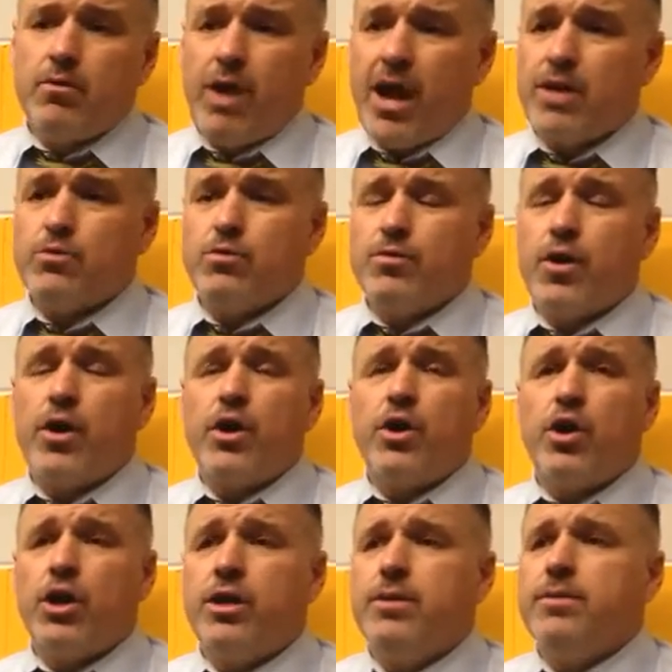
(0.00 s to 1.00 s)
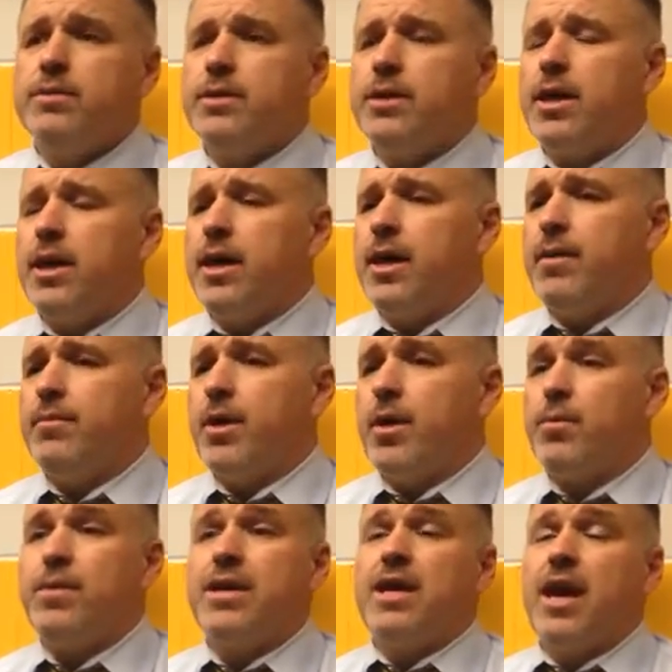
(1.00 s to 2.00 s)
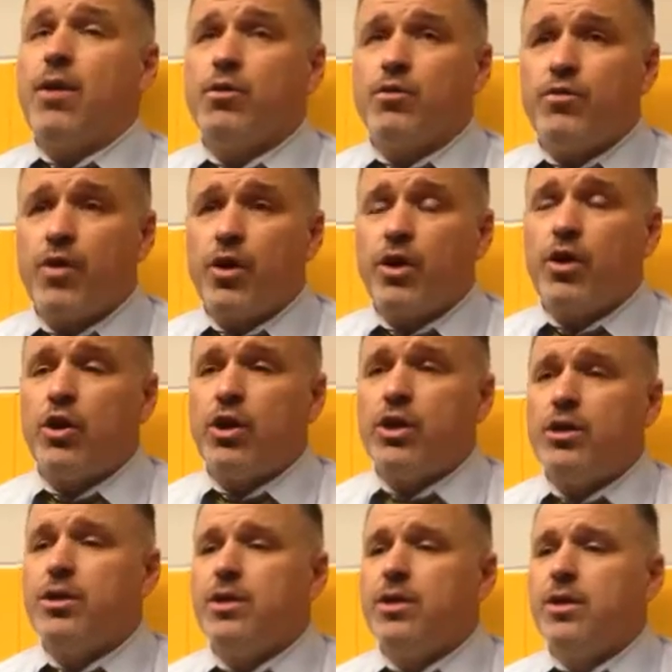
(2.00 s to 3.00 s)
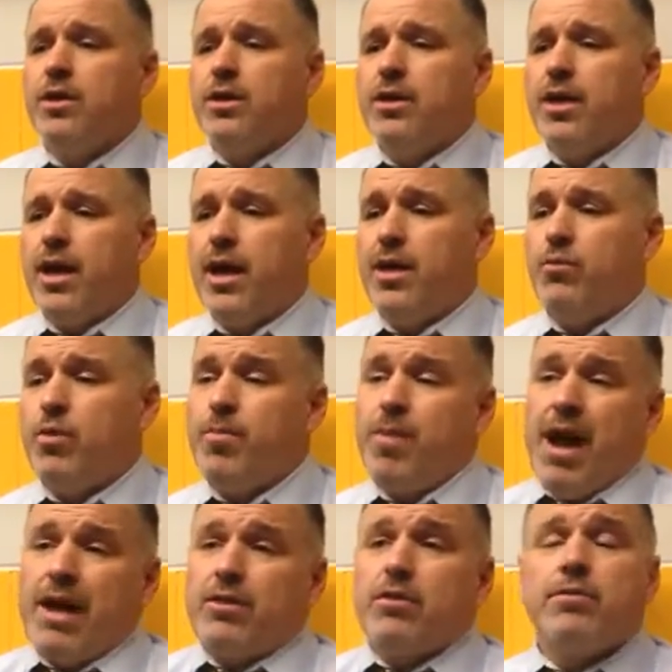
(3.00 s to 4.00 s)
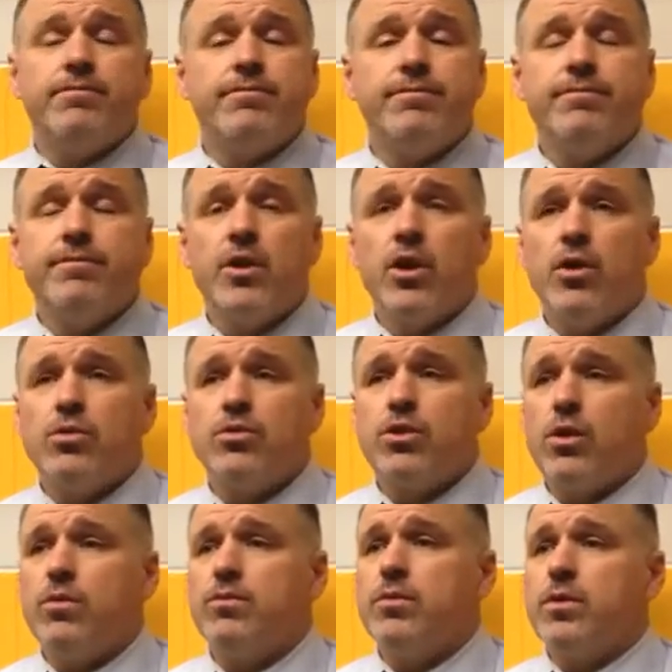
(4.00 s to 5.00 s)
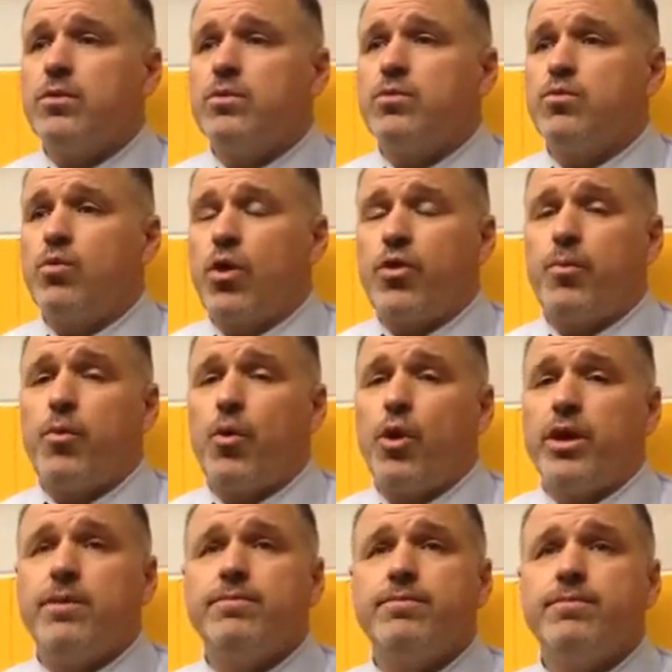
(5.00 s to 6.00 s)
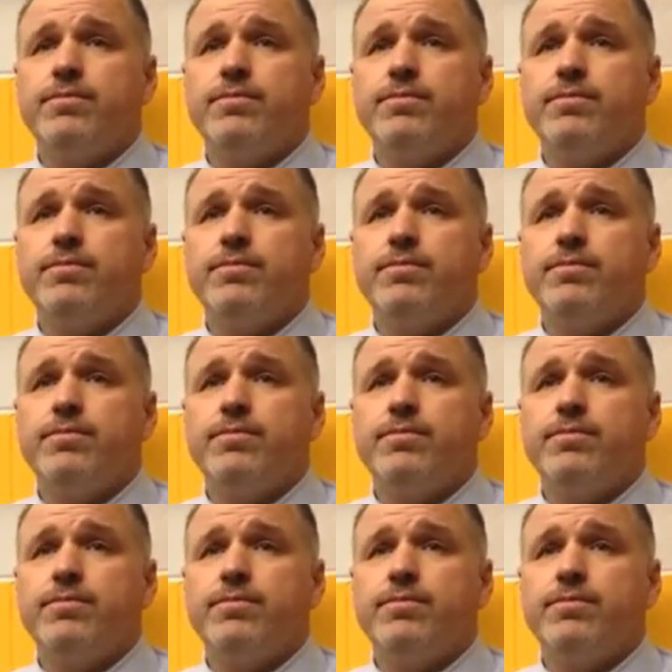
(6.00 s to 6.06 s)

Raz was very good. Um, our PK was very good, and we battled. You know, so it's a a point.